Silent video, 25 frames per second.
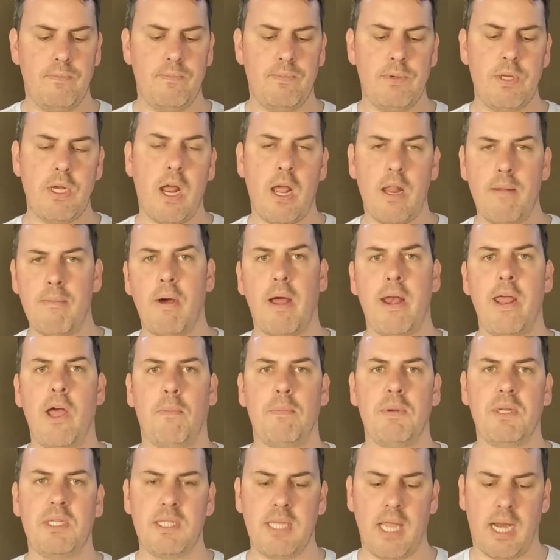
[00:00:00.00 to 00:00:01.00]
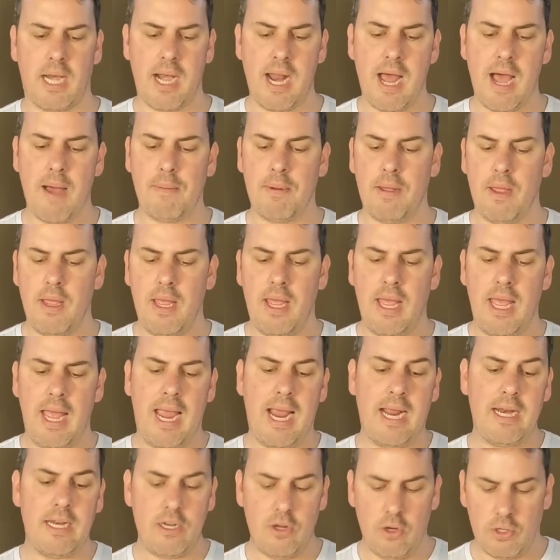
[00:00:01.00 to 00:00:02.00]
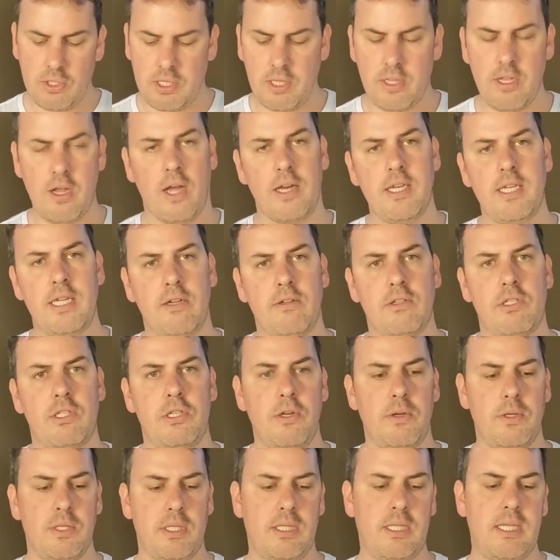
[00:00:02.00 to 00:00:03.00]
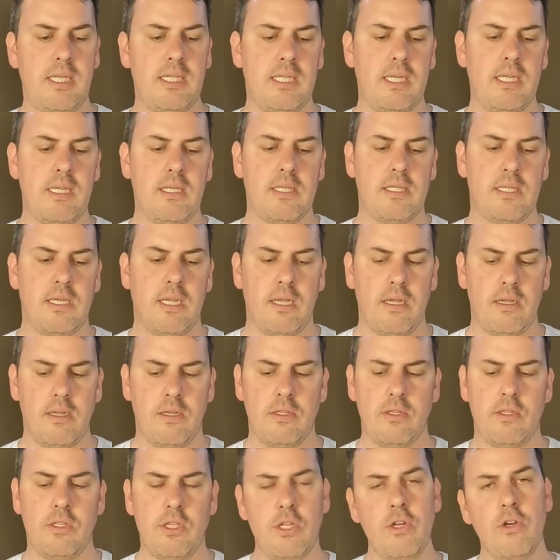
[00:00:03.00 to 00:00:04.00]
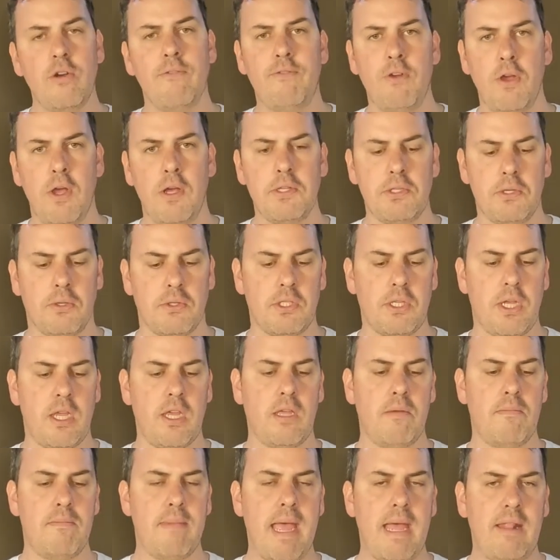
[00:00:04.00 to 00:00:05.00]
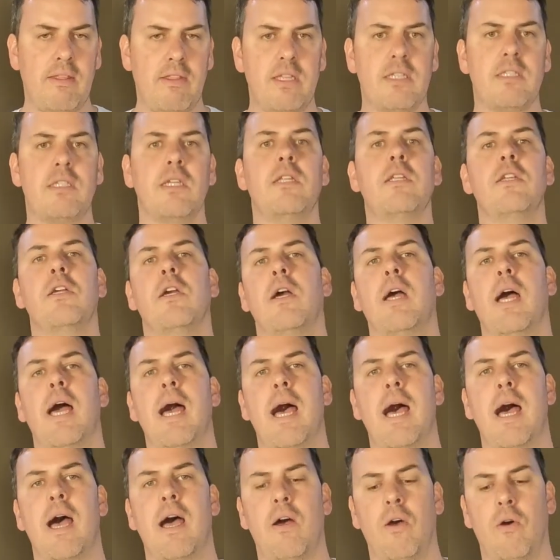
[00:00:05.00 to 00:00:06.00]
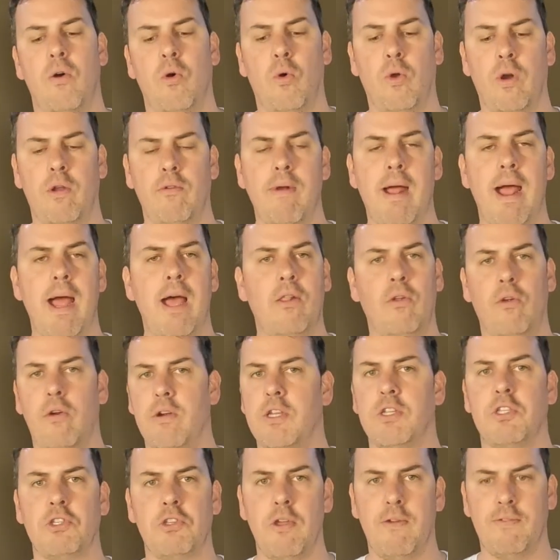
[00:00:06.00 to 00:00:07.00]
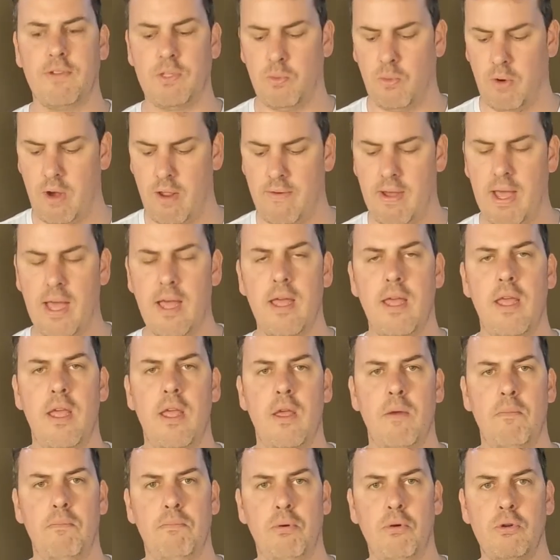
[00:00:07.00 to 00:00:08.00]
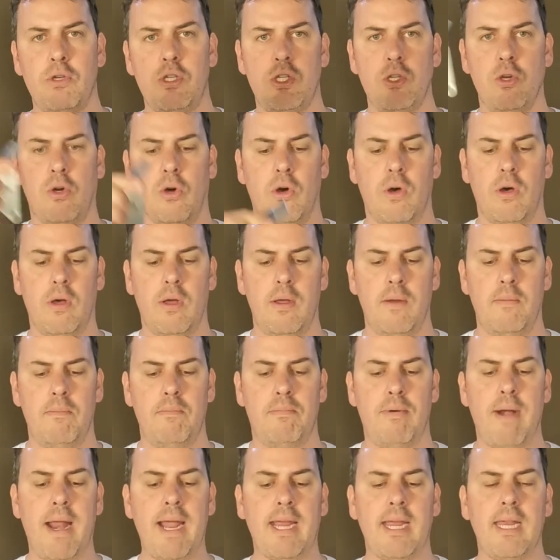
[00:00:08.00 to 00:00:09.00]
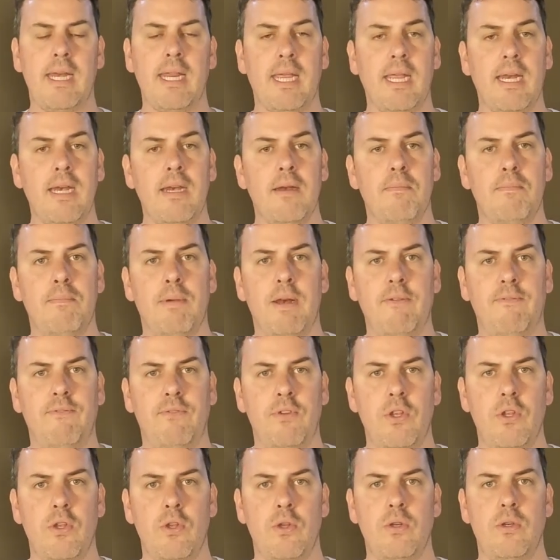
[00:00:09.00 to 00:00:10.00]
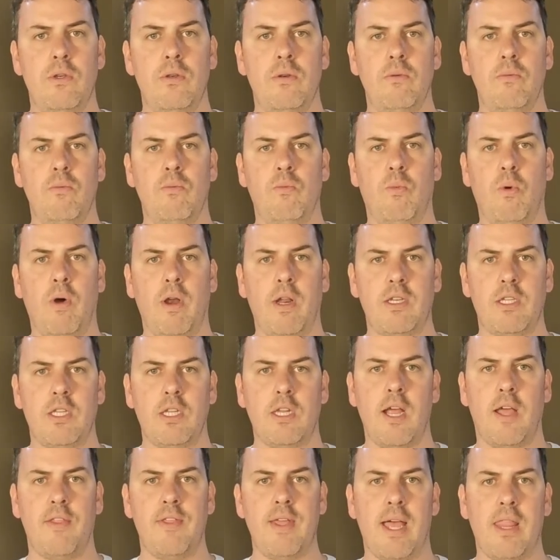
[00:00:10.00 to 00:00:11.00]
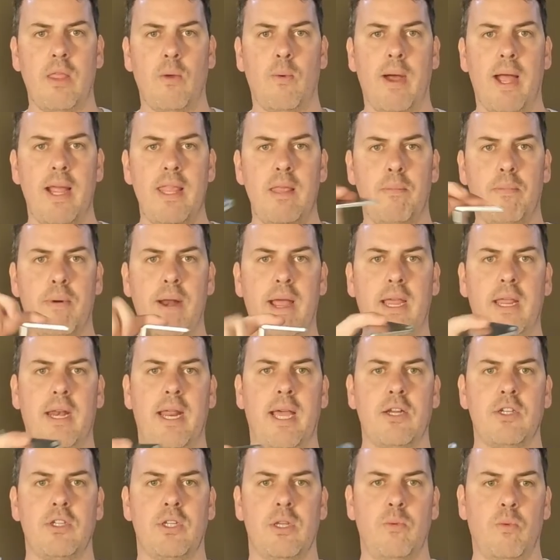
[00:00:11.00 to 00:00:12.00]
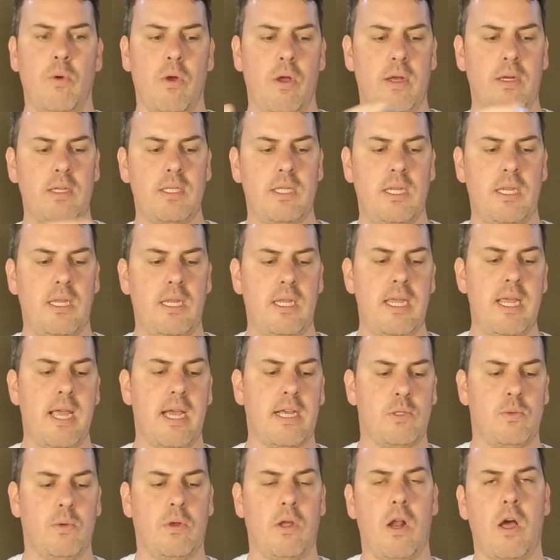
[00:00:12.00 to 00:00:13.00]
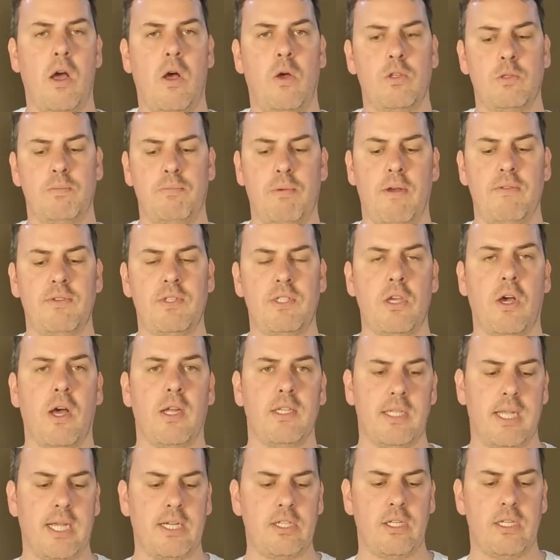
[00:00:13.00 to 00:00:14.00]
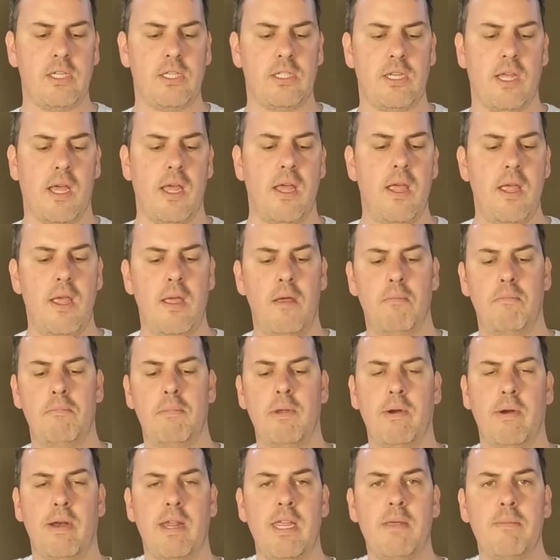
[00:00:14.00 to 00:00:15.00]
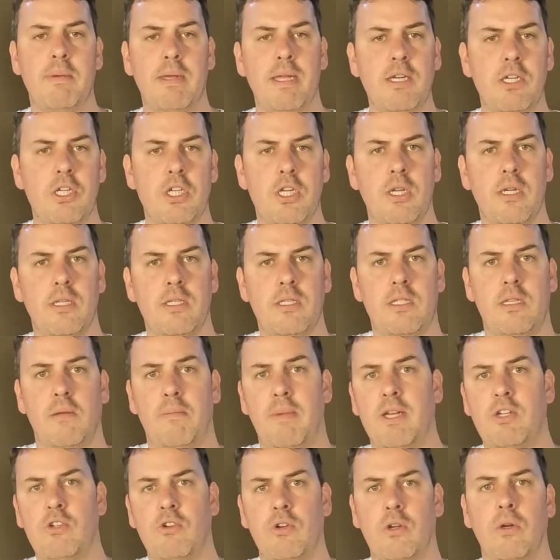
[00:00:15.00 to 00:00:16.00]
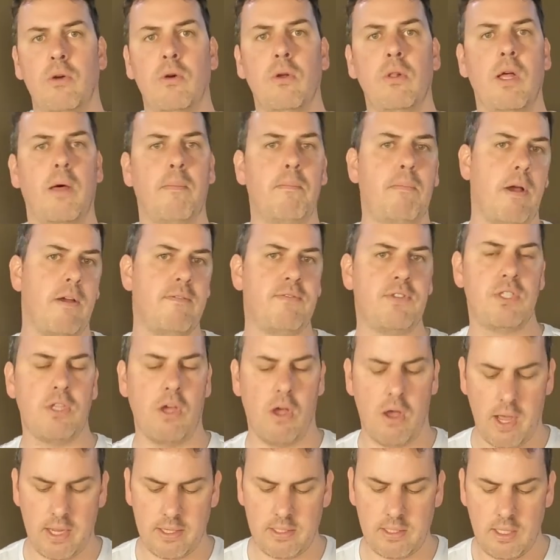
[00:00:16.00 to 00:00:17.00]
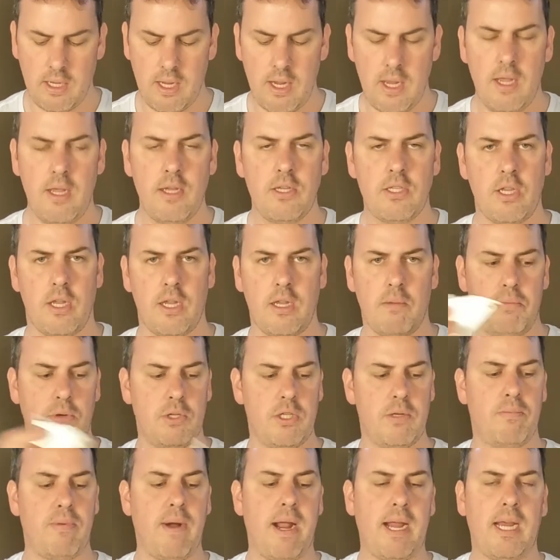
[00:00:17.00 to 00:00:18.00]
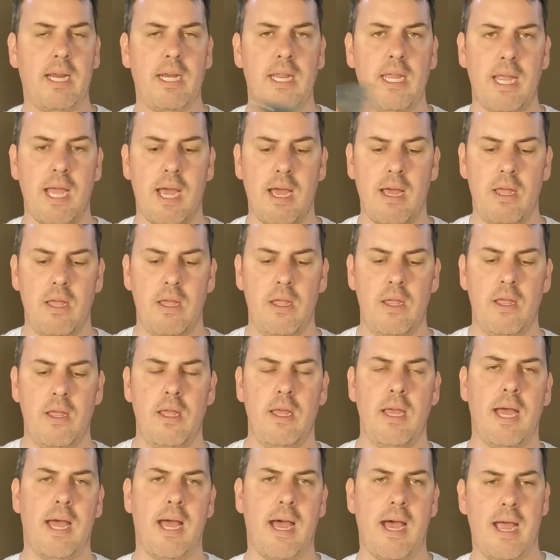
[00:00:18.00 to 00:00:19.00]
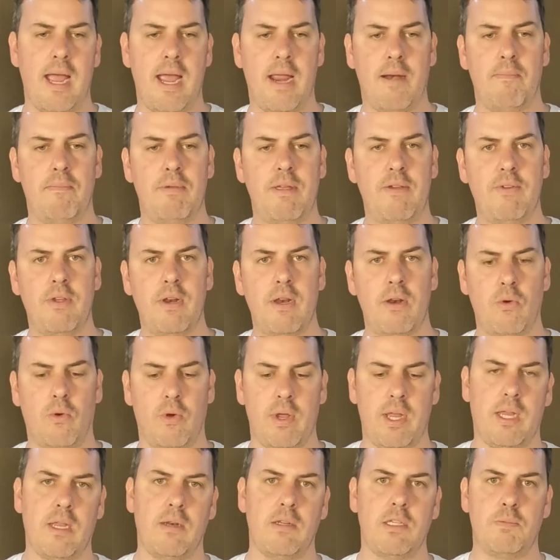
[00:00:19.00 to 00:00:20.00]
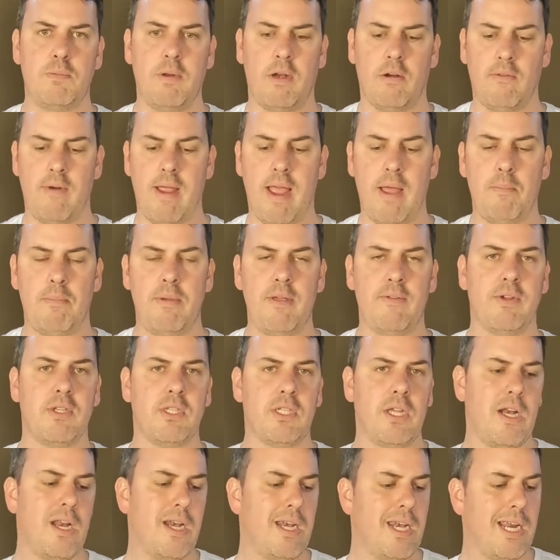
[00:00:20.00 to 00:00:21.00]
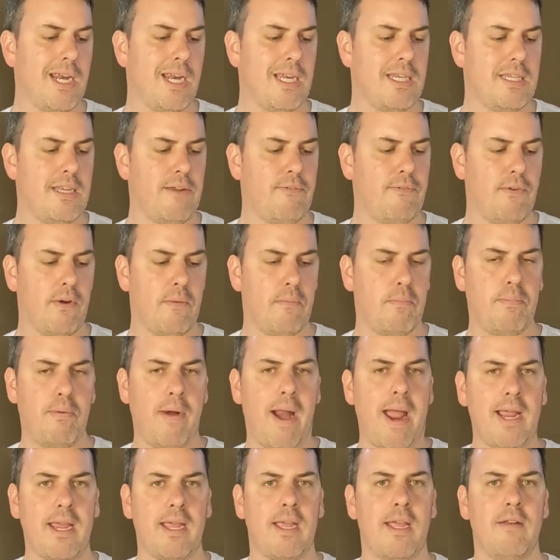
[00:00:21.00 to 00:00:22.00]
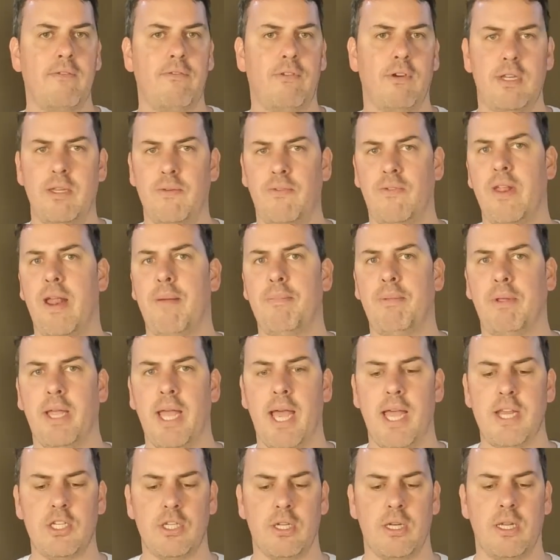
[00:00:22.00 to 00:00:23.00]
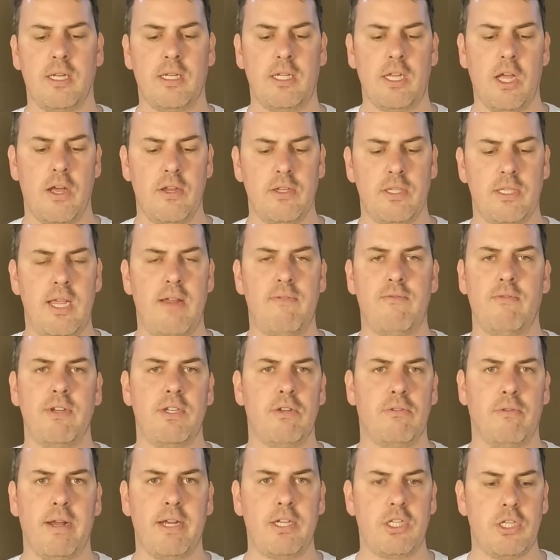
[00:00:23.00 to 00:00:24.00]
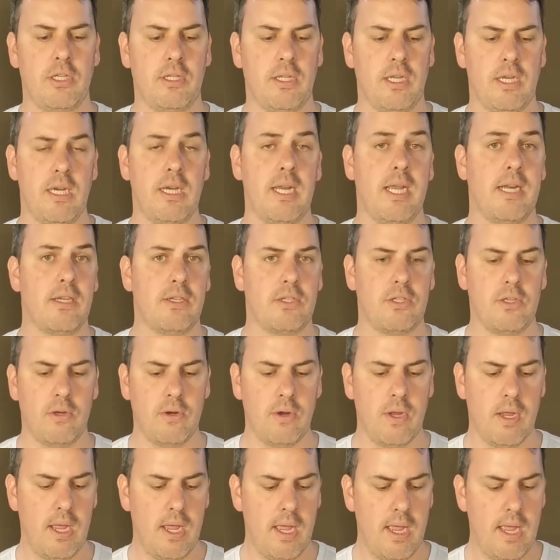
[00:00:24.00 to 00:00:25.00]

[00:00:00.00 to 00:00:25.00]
You know, it might help you set it up. And also the idea is too, is this is universal, so you can mount this in your awning rail or on your surface, whatever, put your bracket in, but if you want it to go the other way, the bracket actually works here, so we've got holes both sides. It's actually just mirror image, symmetrical on both sides. So you can put your bracket here and pivot, or you can spin it around, pivot. So you don't need a different bracket for a different application. It goes every direction that you need it to.